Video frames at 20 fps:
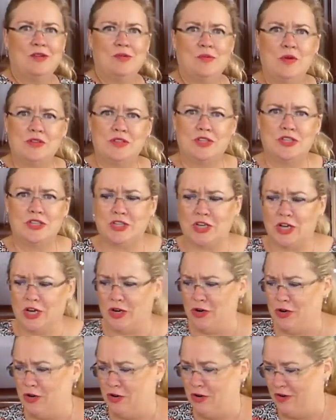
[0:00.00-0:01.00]

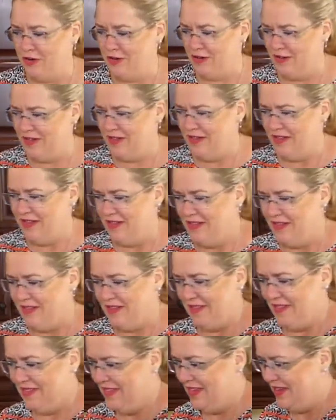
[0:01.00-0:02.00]
Worcestershire.
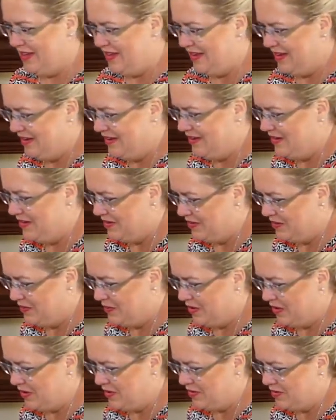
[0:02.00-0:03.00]
And then
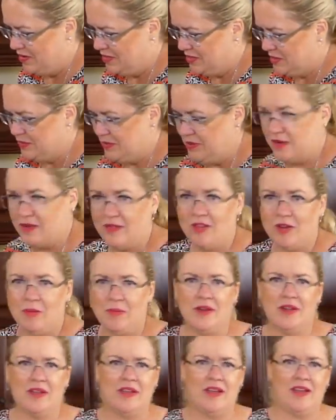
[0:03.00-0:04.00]
we are going to put a little bit of